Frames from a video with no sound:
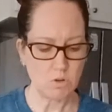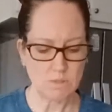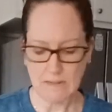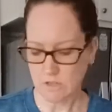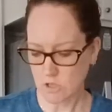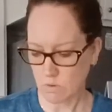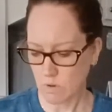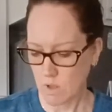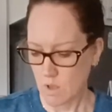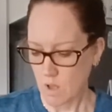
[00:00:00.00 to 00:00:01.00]
use that too.
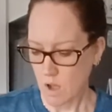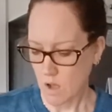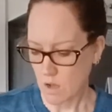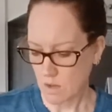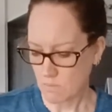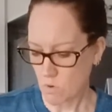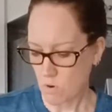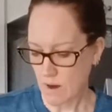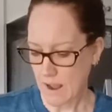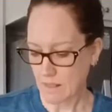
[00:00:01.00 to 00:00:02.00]

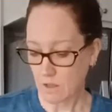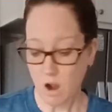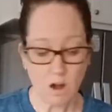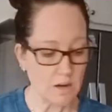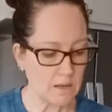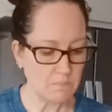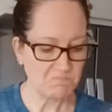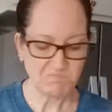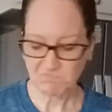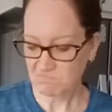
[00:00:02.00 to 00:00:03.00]
Or out of the garden,
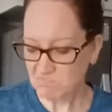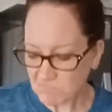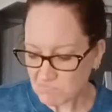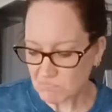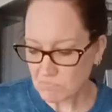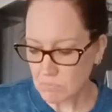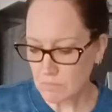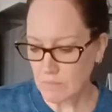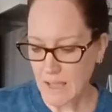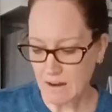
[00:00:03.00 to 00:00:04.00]

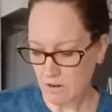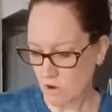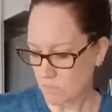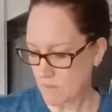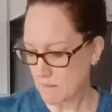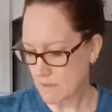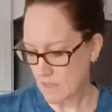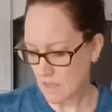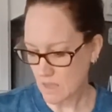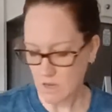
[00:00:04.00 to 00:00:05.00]
I don't know,
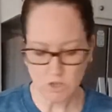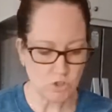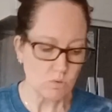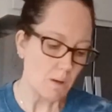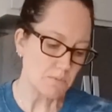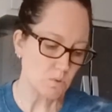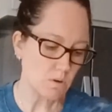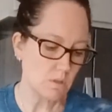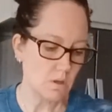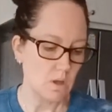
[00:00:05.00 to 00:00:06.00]
maybe 2 cups
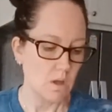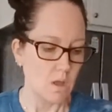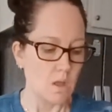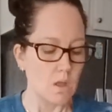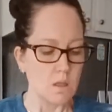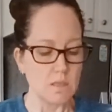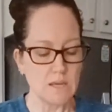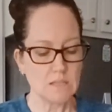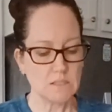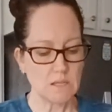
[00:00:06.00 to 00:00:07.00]
worth.
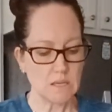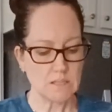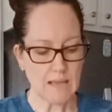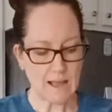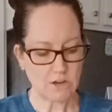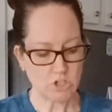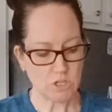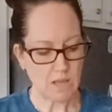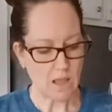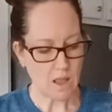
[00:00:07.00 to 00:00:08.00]
This is
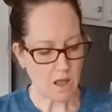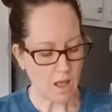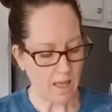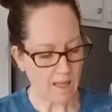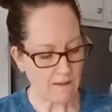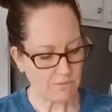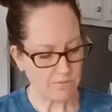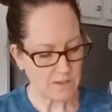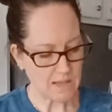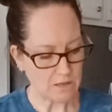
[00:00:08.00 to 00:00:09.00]
actually a half of
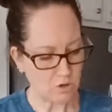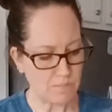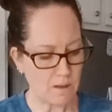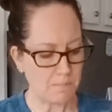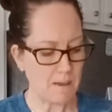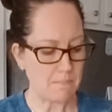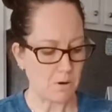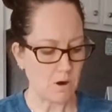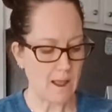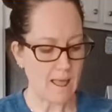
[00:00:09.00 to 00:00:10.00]
a yellow bell
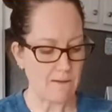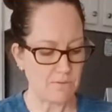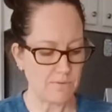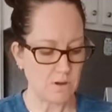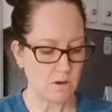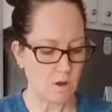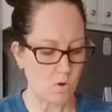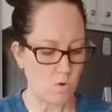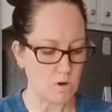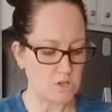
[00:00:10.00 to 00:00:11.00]
pepper, half of an
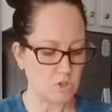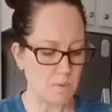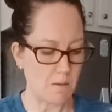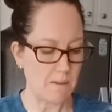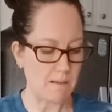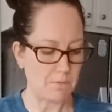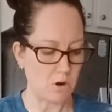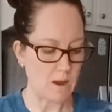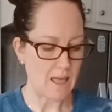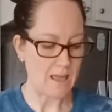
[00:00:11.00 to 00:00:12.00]
orange bell
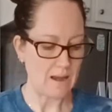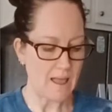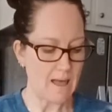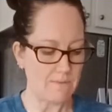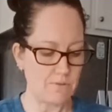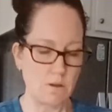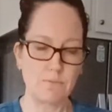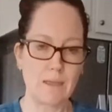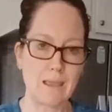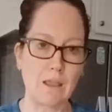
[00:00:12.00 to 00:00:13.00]
pepper, and half of
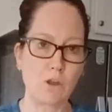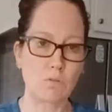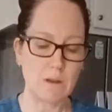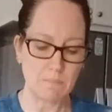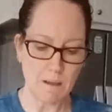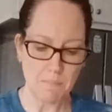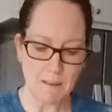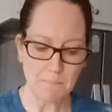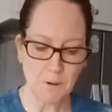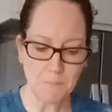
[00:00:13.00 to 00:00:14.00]
a green bell
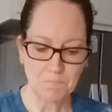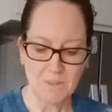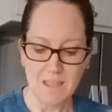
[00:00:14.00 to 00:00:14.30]
pepper.